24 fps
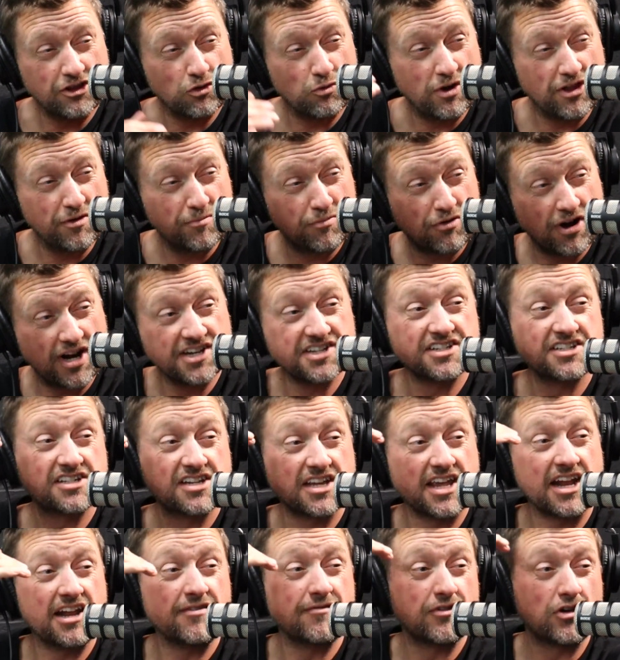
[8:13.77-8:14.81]
The way the prices
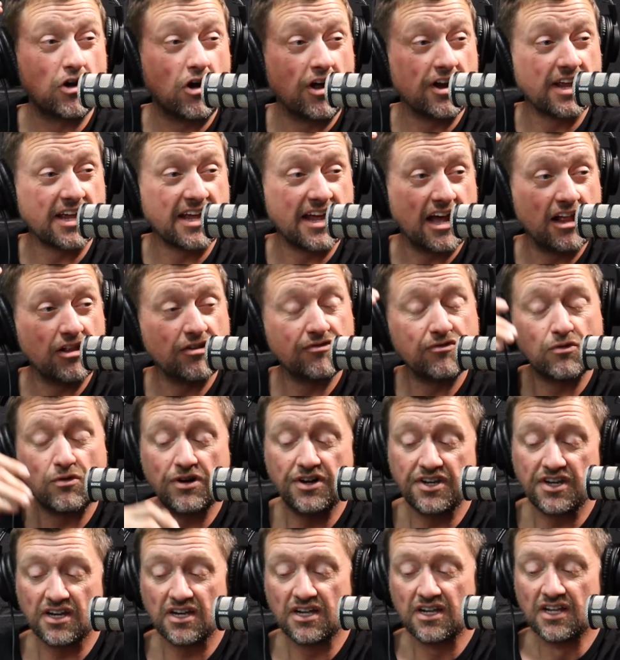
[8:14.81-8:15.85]
again have gone in
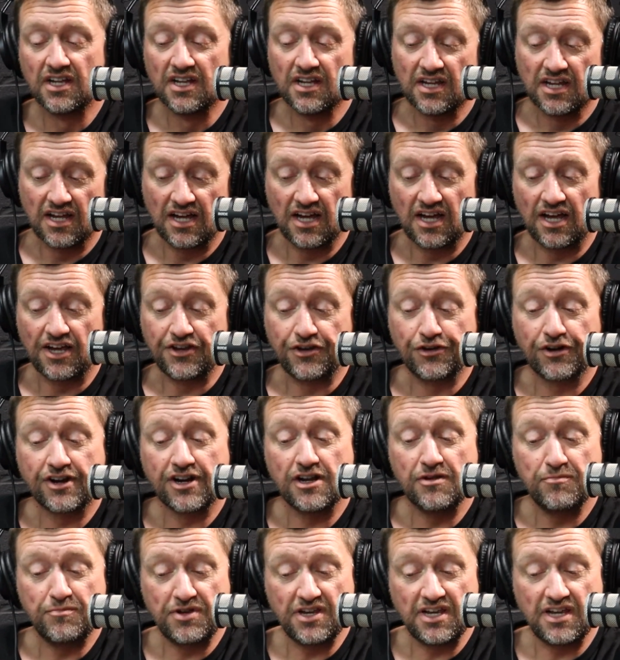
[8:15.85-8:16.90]
California, you're
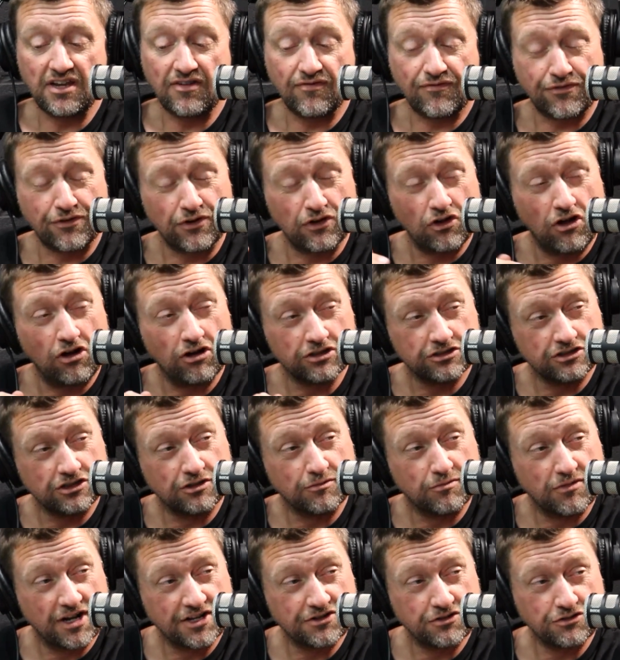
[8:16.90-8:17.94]
going to be for
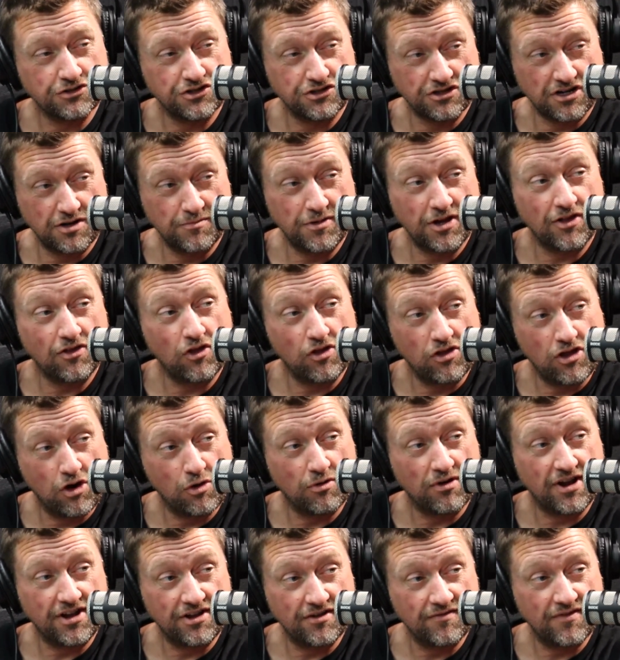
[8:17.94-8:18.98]
long-term rentals, you're going to be on the
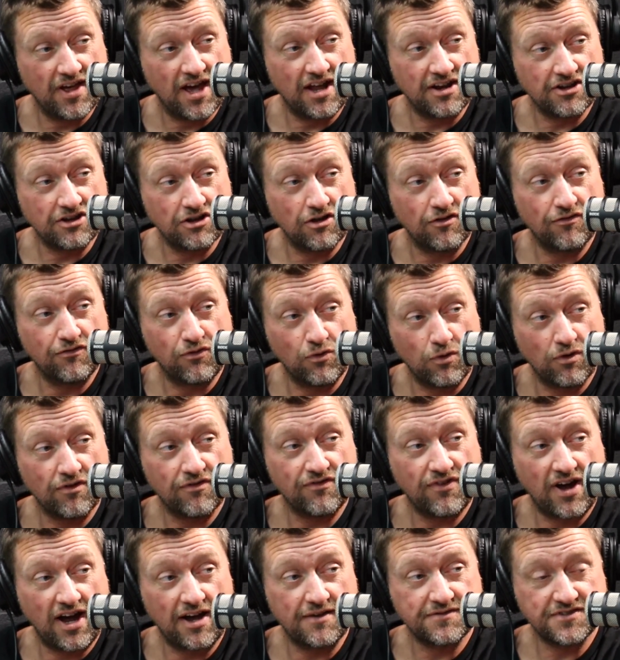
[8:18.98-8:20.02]
lower end of that. 4 or
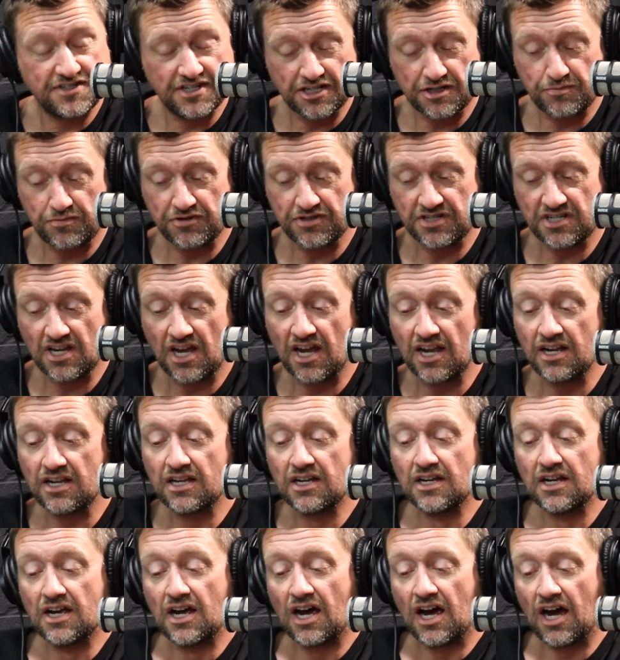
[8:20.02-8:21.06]
5,
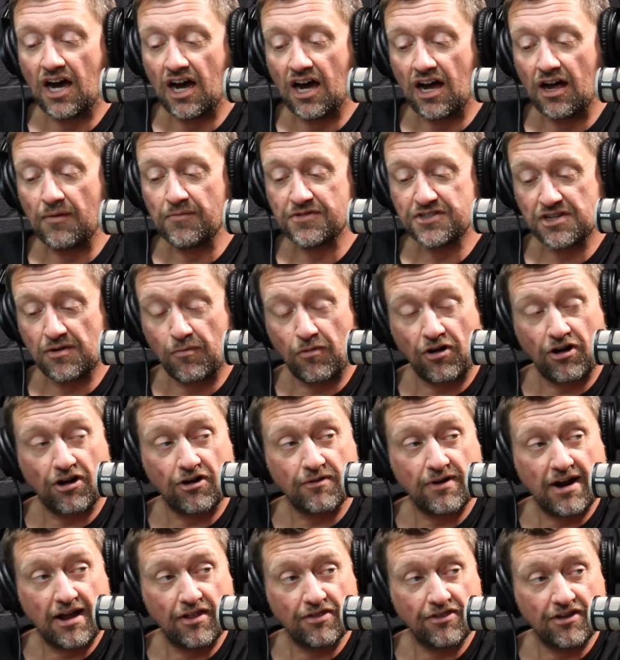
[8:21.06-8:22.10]
6%, somewhere
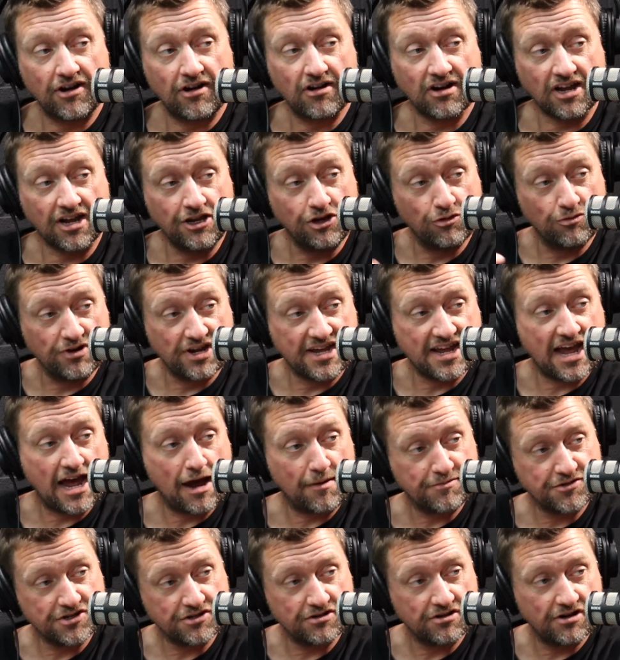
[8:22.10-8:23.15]
around there. Again, you
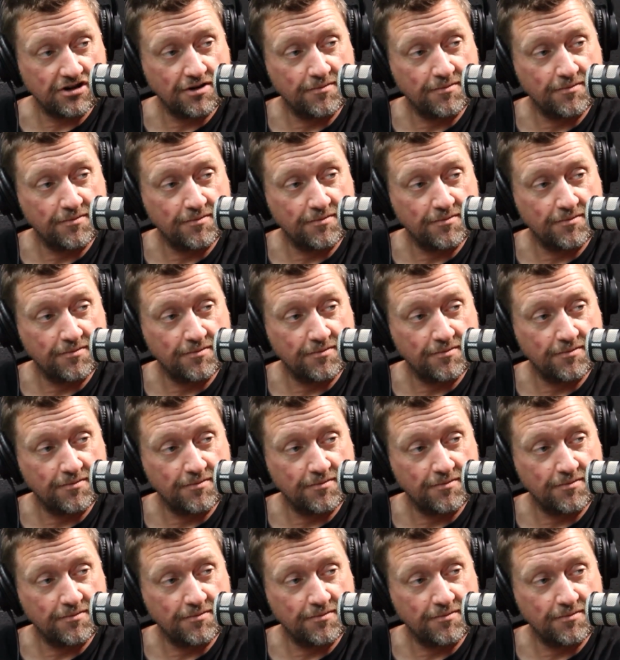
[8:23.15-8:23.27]
recapture.